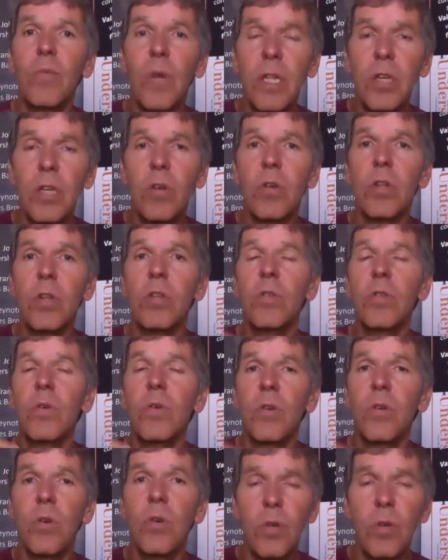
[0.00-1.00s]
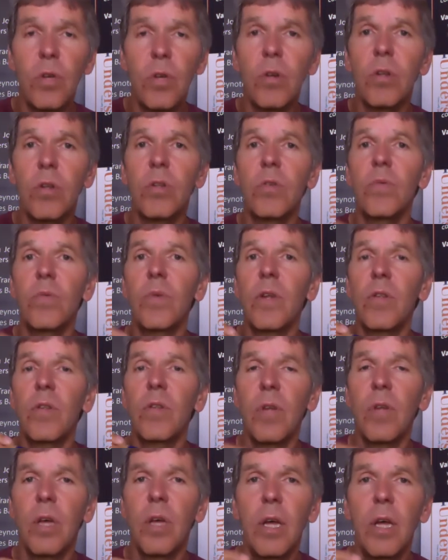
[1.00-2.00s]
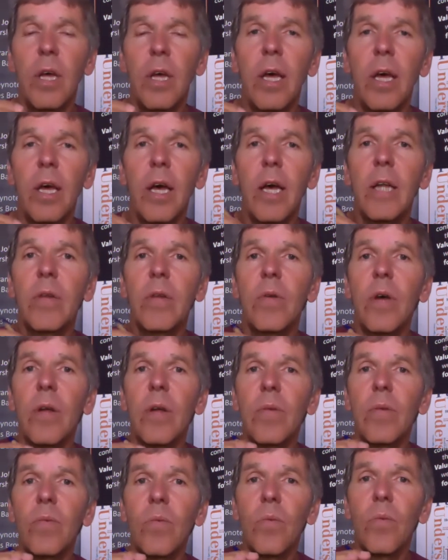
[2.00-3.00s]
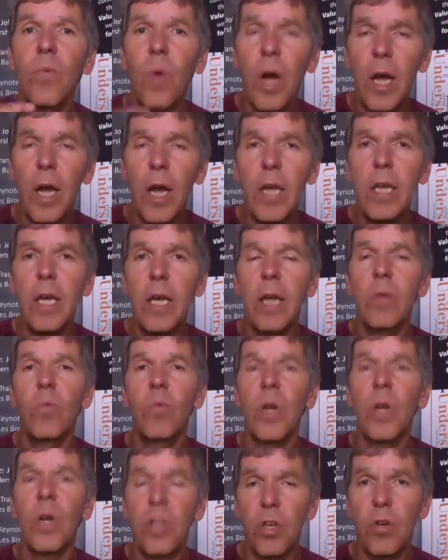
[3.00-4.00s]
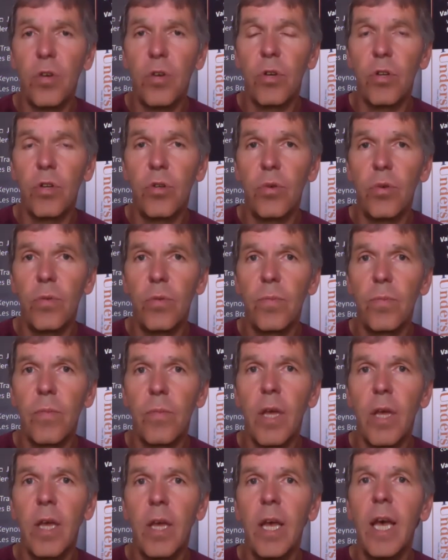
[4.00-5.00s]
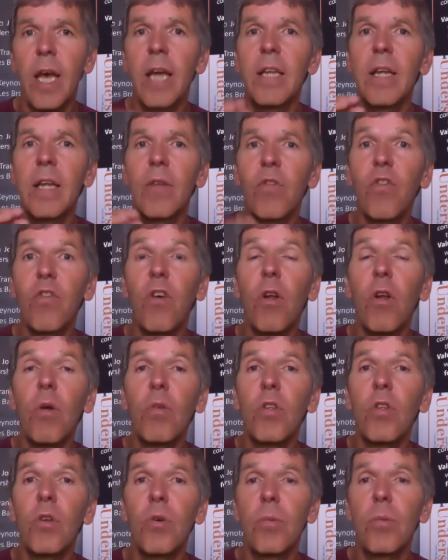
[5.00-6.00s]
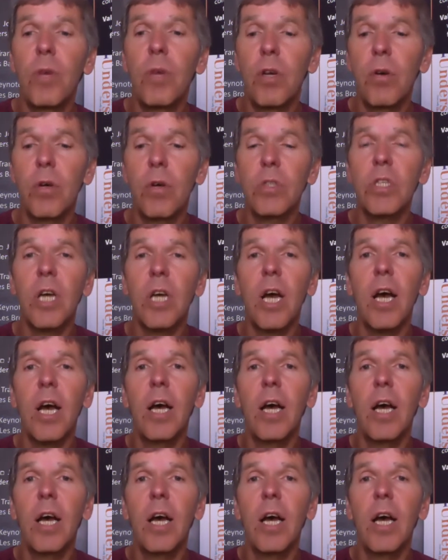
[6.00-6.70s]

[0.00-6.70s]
When you're going to do it, who you're going to do it with, and why and what you're going to do, and then follow through, because